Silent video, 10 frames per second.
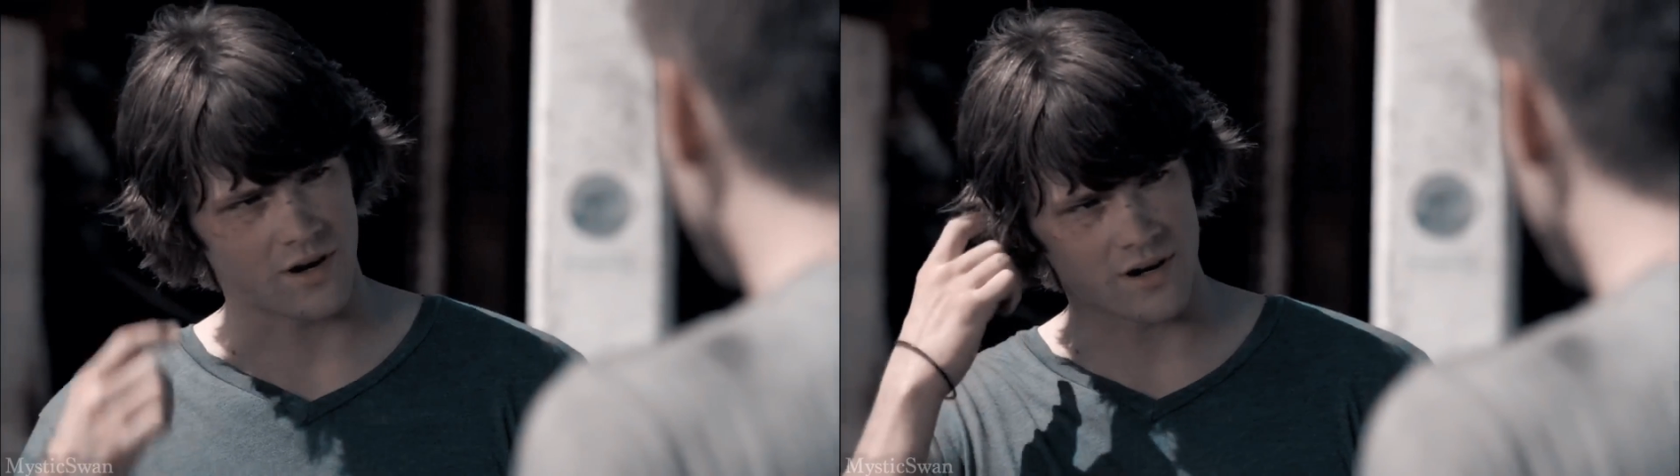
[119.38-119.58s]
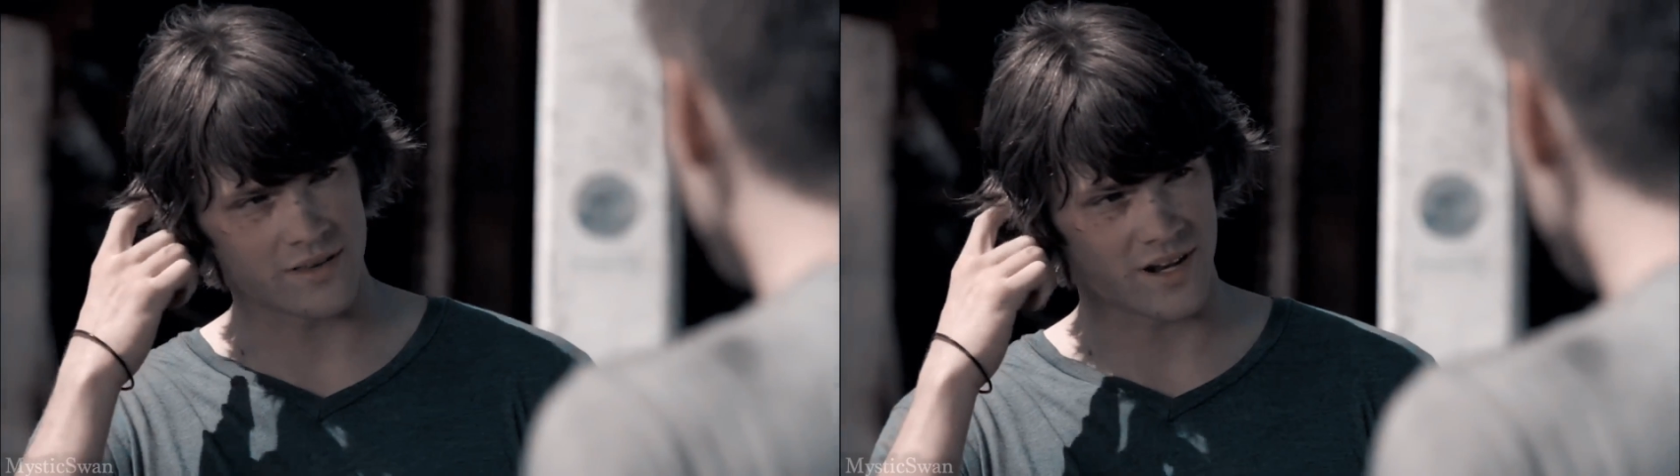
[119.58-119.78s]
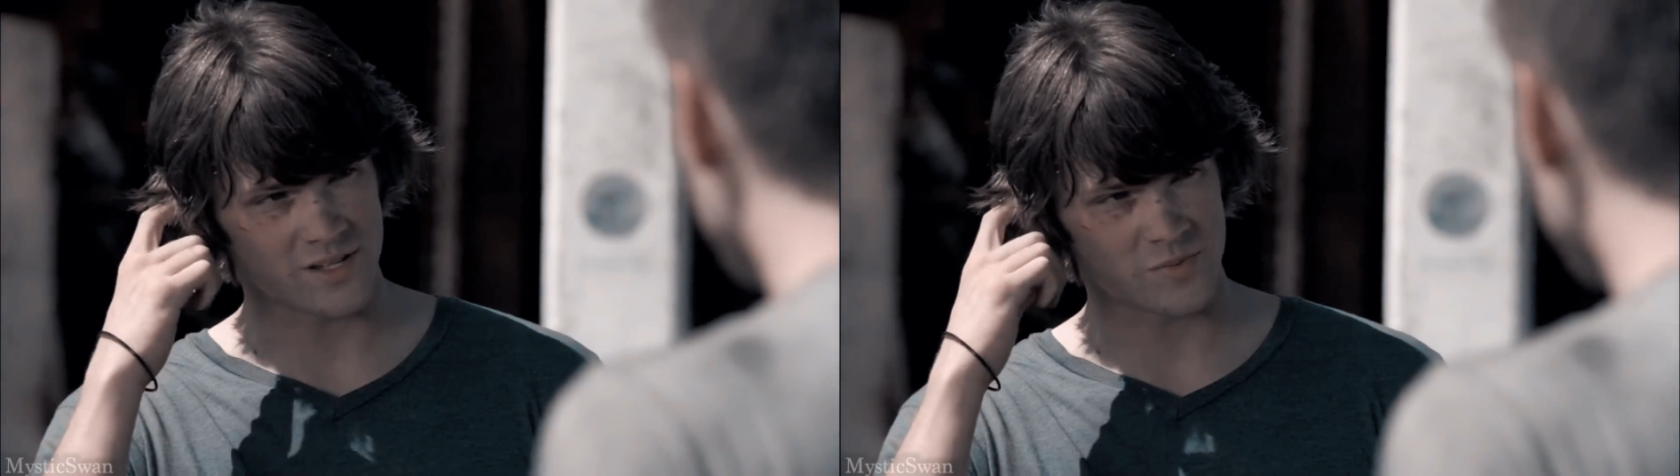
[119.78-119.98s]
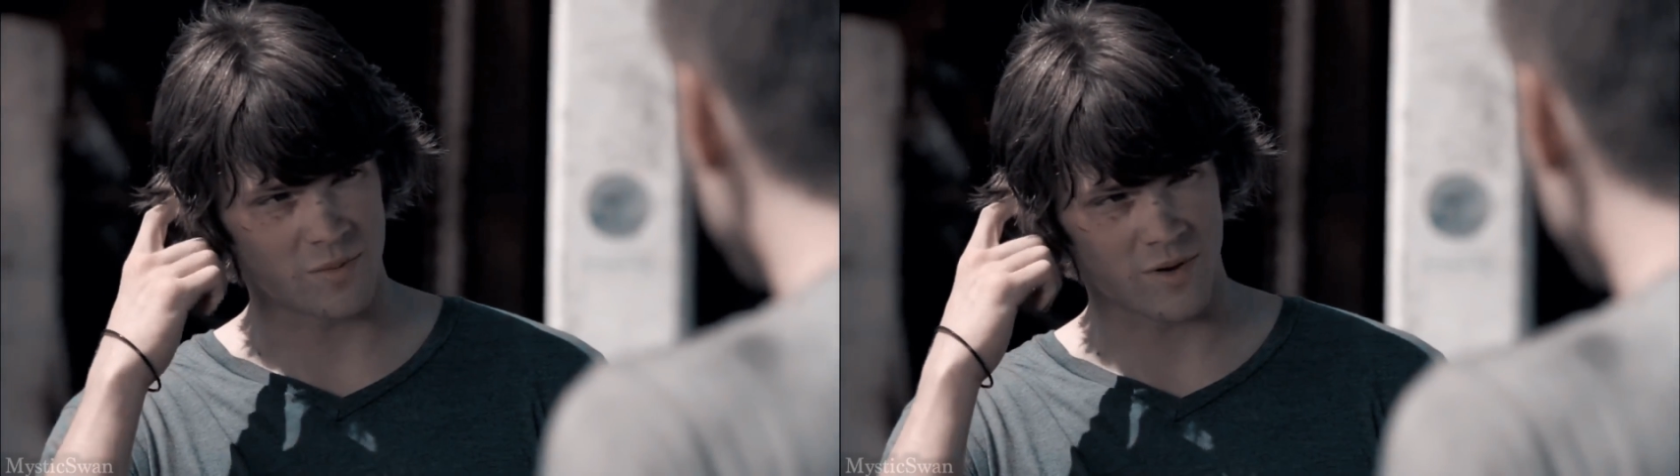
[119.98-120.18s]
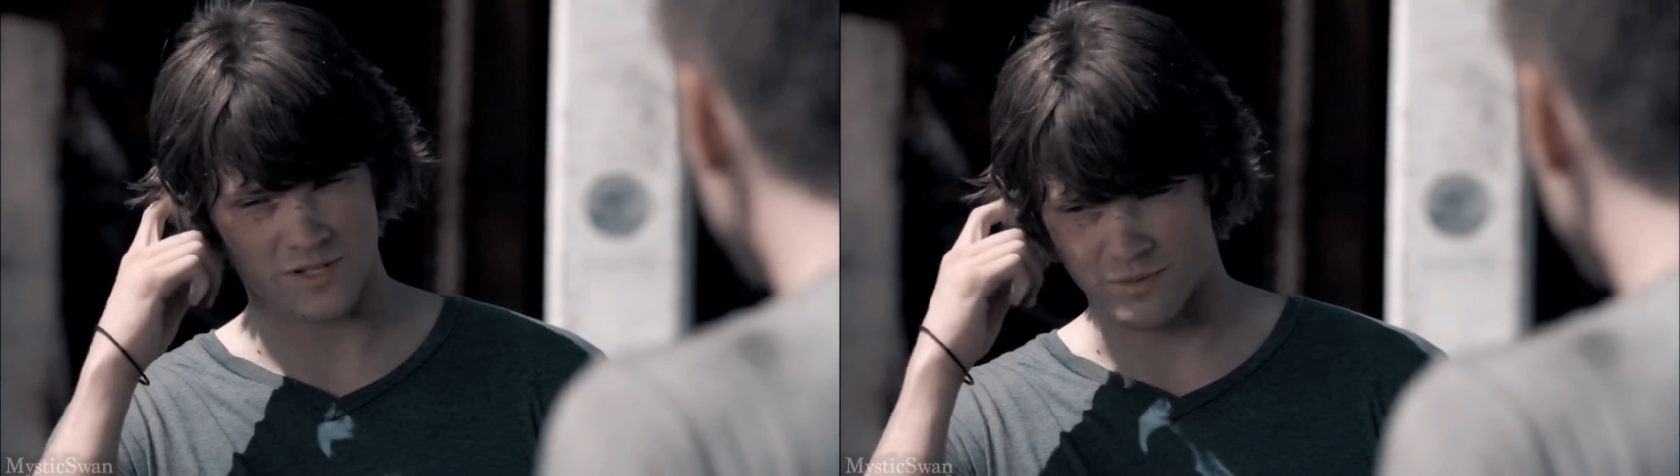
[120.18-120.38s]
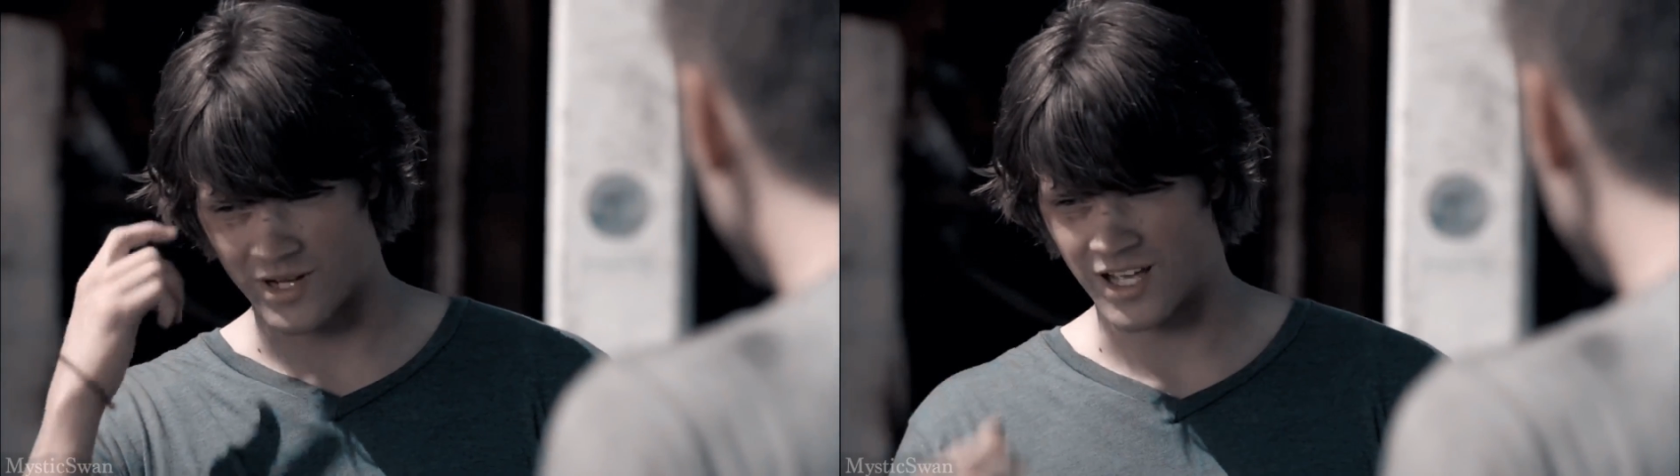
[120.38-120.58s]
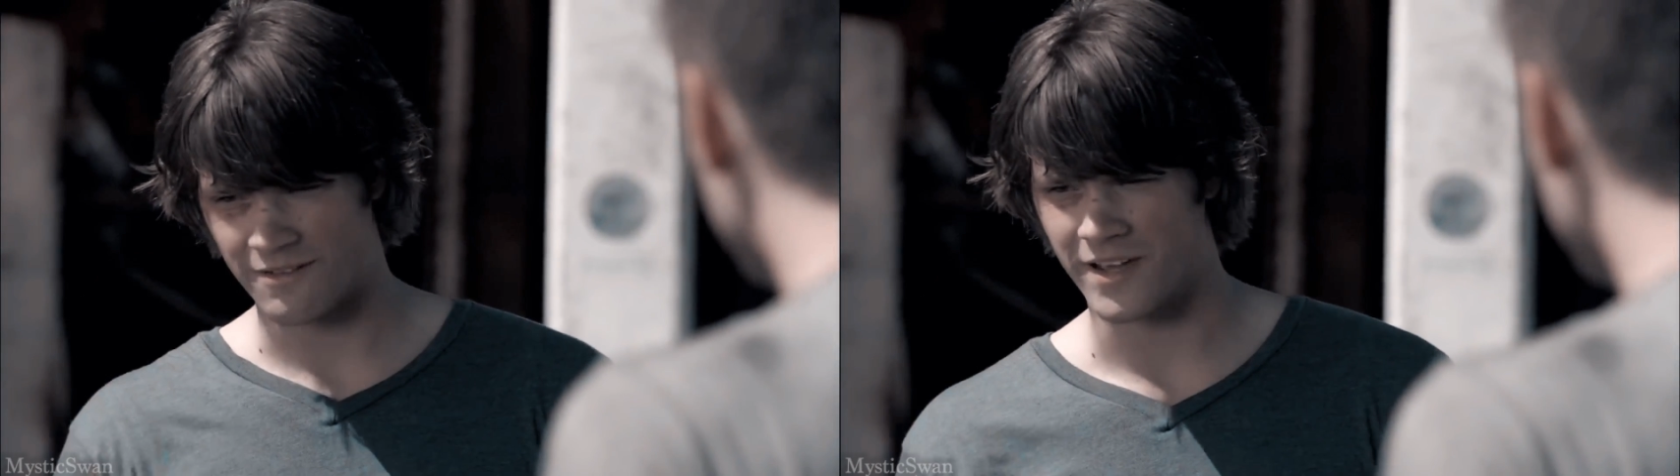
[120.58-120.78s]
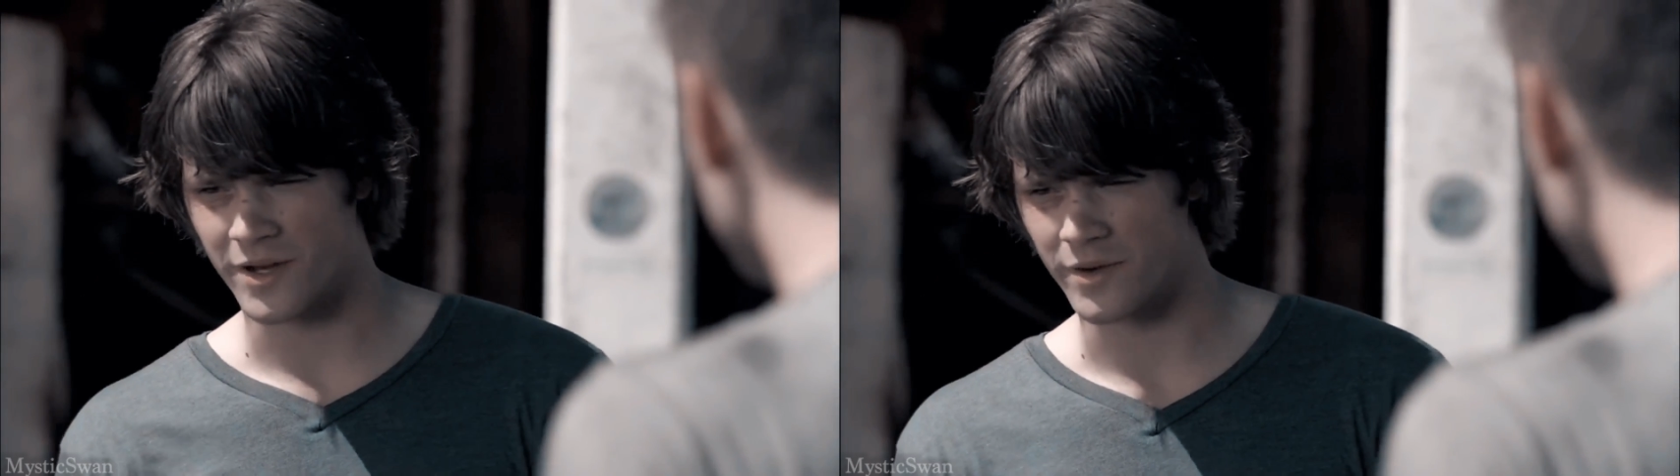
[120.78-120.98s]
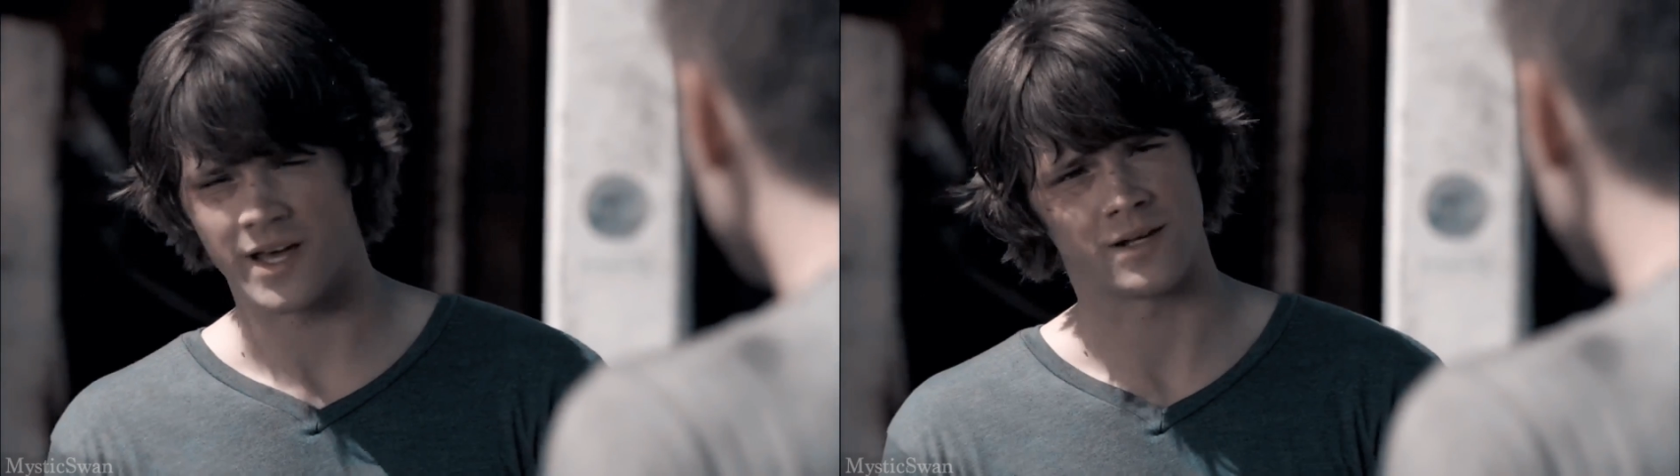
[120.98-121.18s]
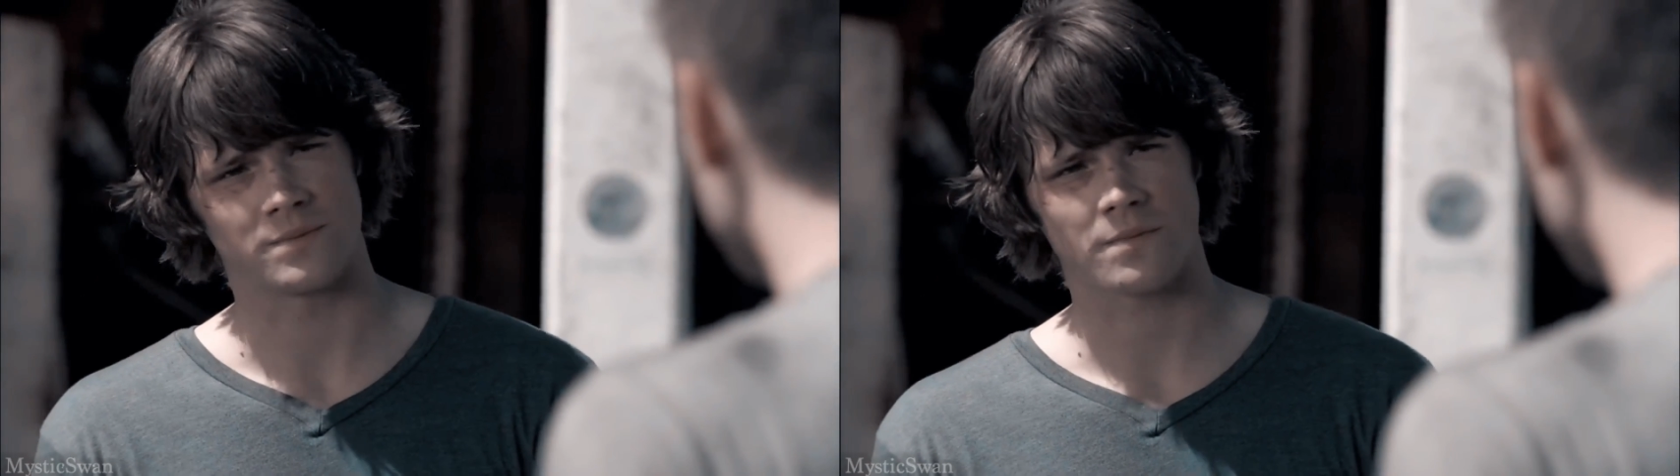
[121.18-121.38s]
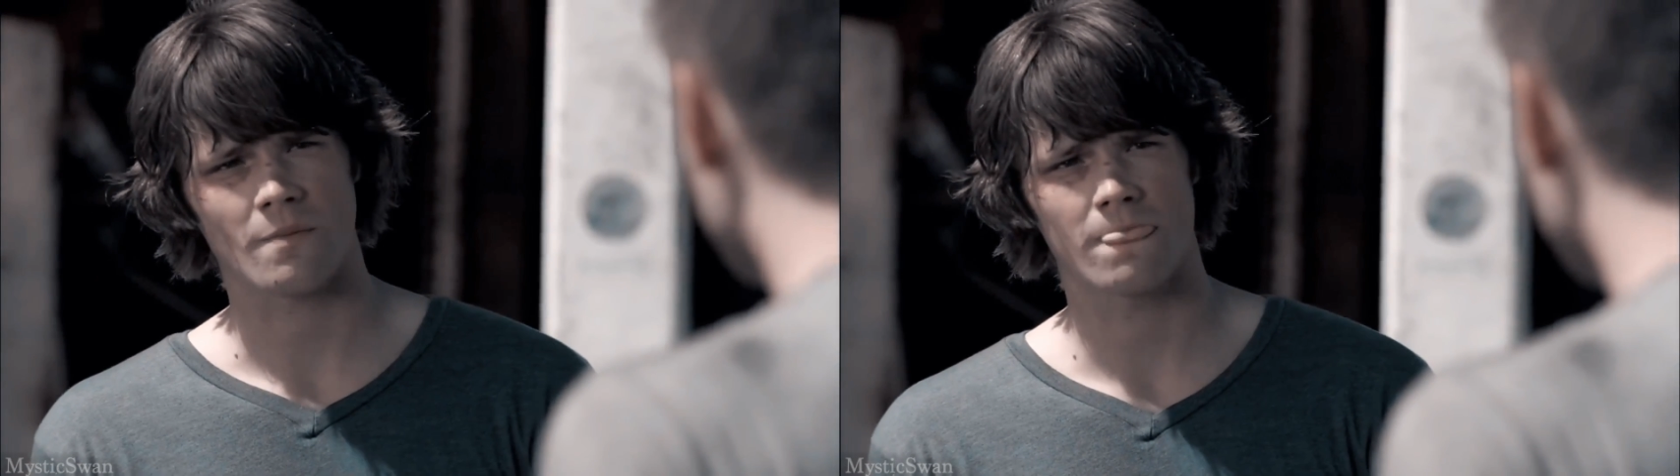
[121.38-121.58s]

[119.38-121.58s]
Sorry that I spent most of my life angry at him.